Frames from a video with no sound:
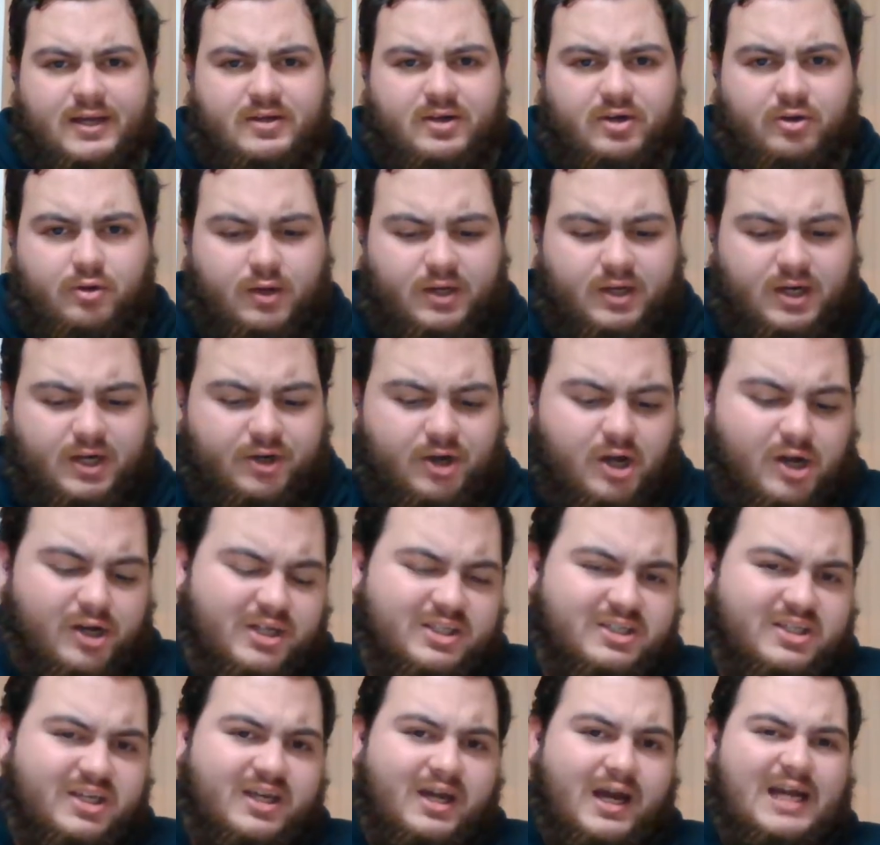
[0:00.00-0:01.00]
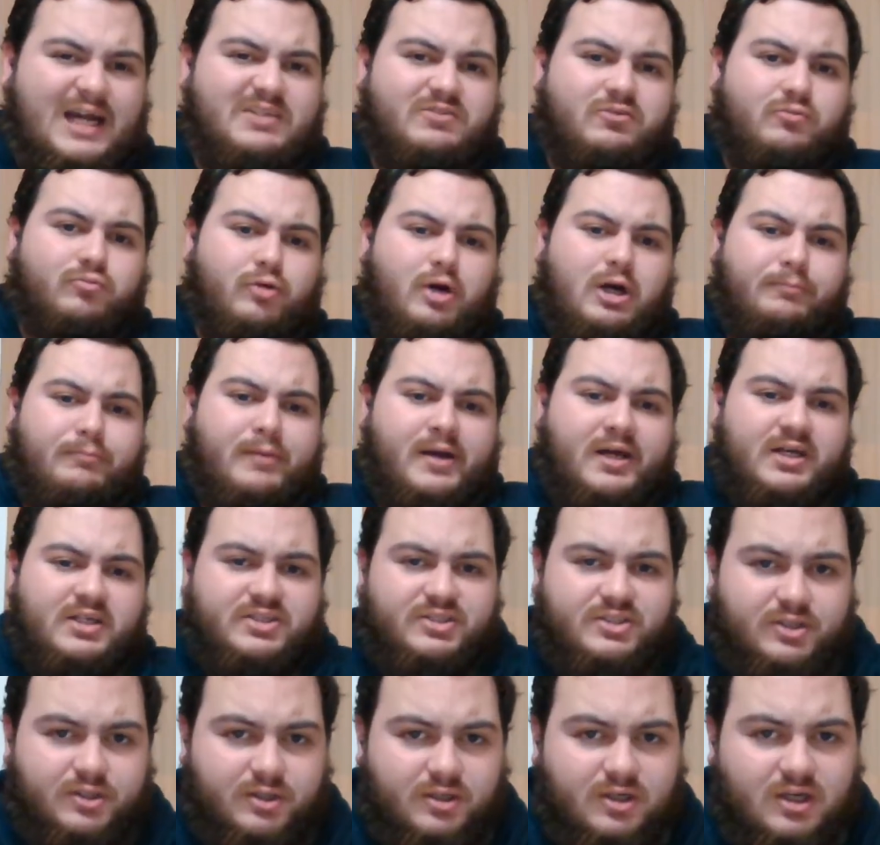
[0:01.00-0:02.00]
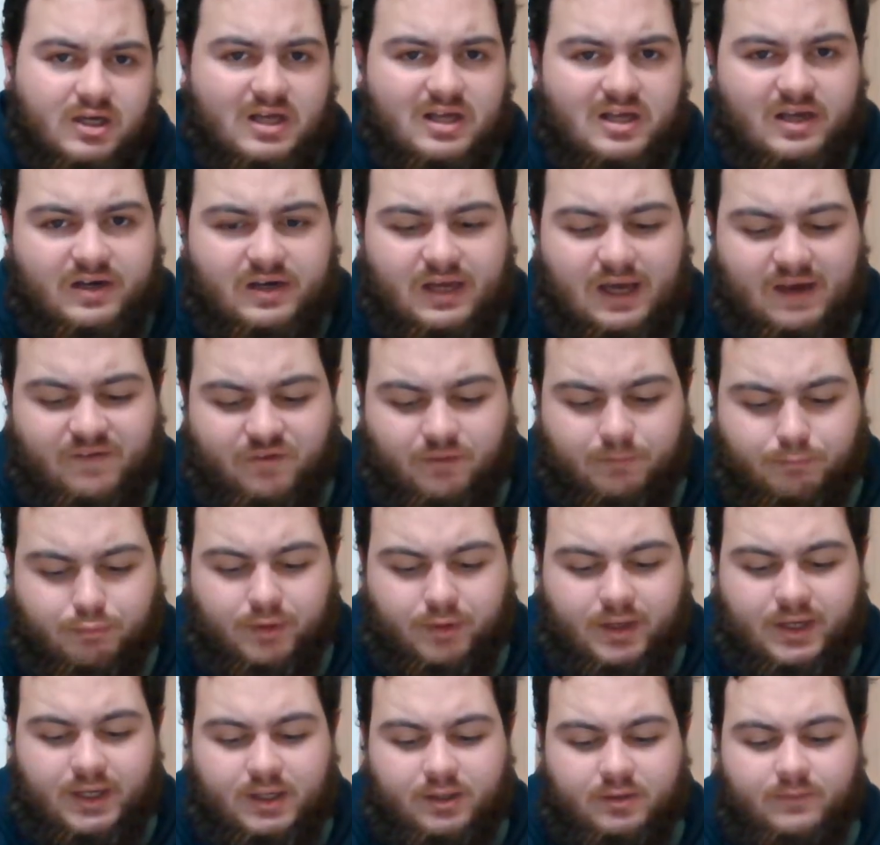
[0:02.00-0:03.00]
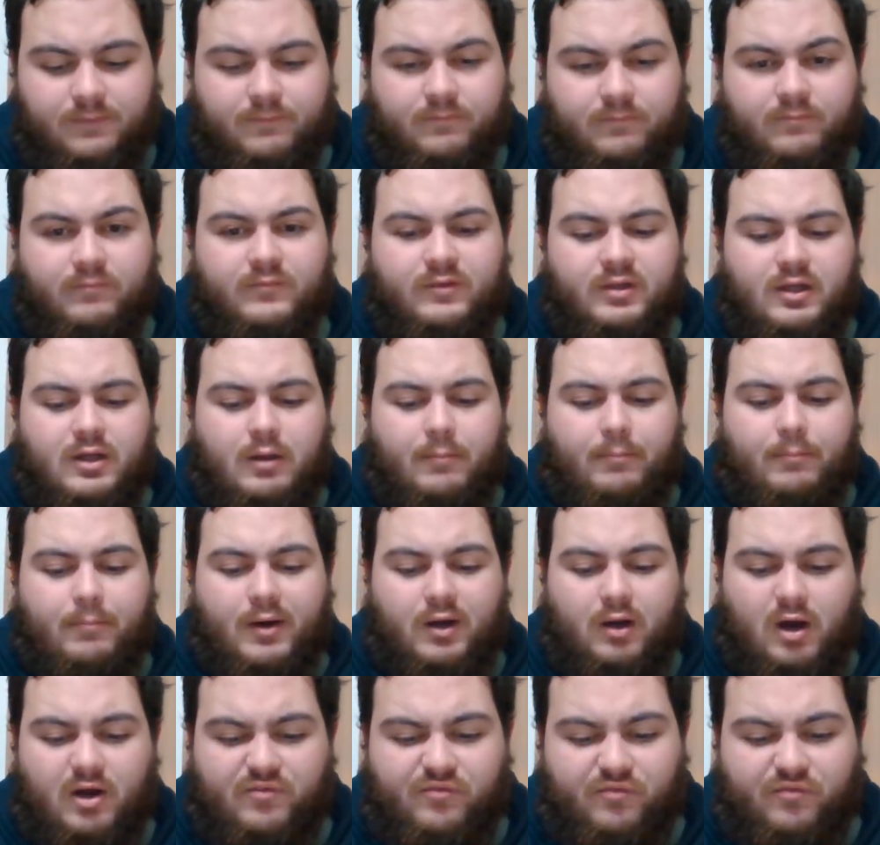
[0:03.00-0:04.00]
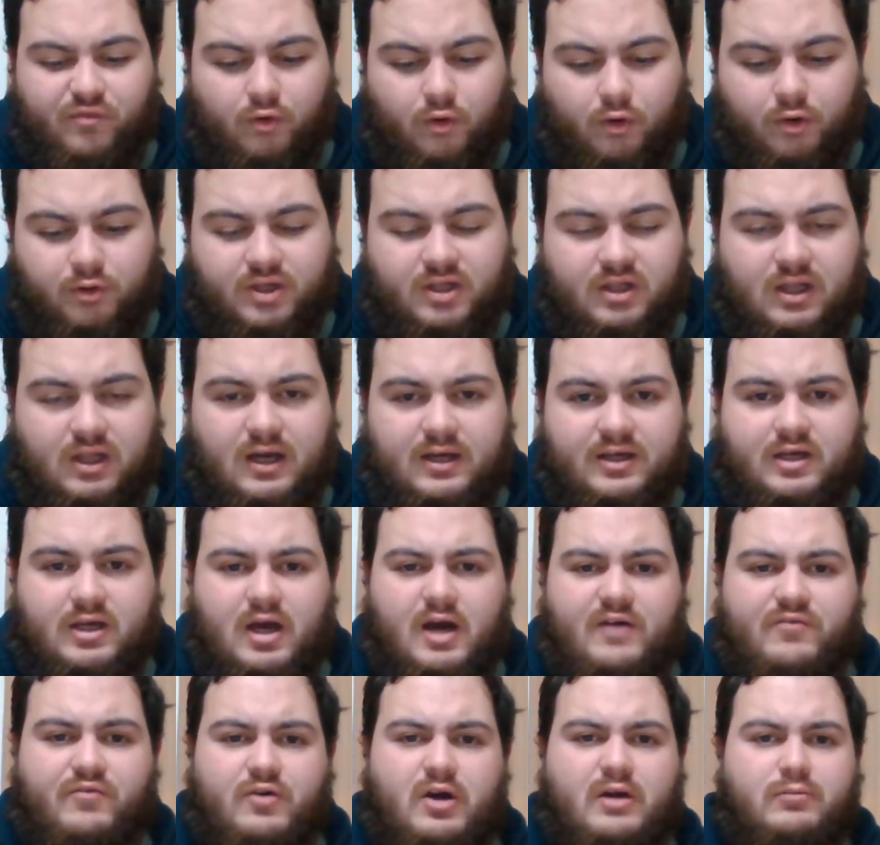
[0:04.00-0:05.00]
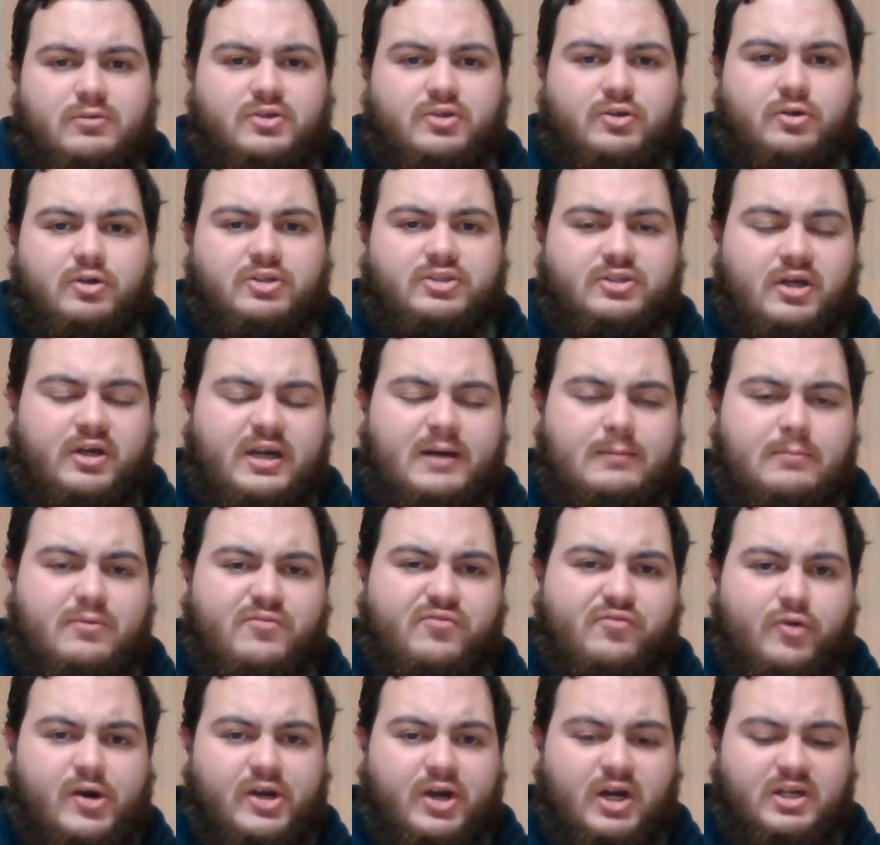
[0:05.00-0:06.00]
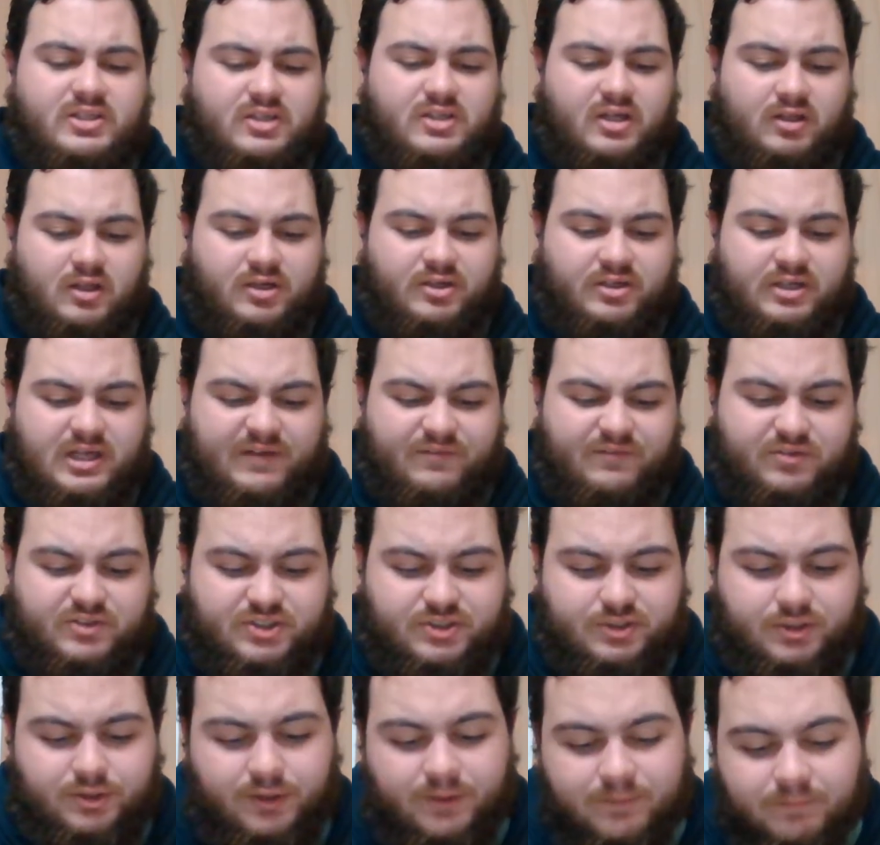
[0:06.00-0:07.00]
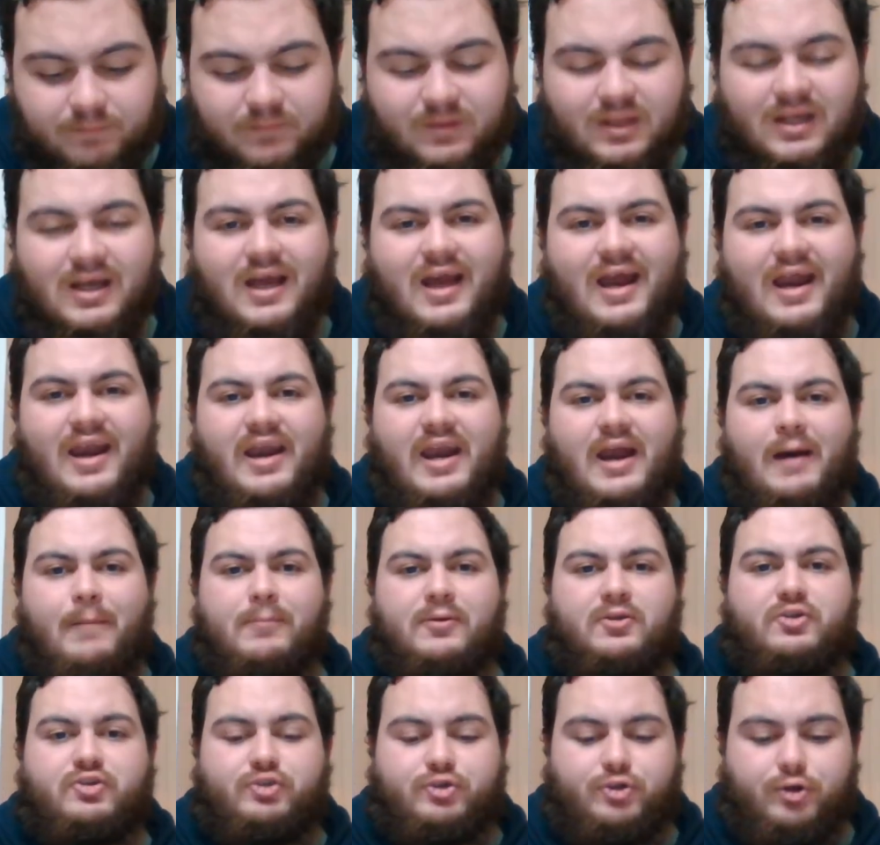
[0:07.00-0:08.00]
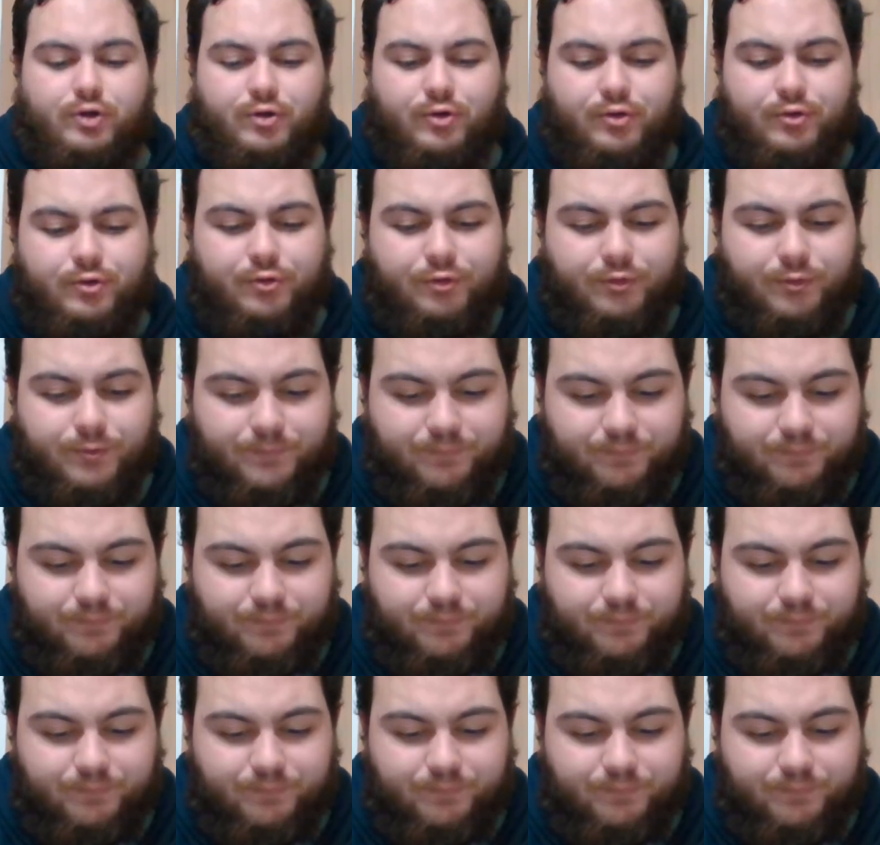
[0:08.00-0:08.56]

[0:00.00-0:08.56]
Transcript: tonight. I know there's a case for Ryan Madison, Nathan Brown, but I thought Guffo was good. So number 3 goes to Clint Gufferson. Number 2,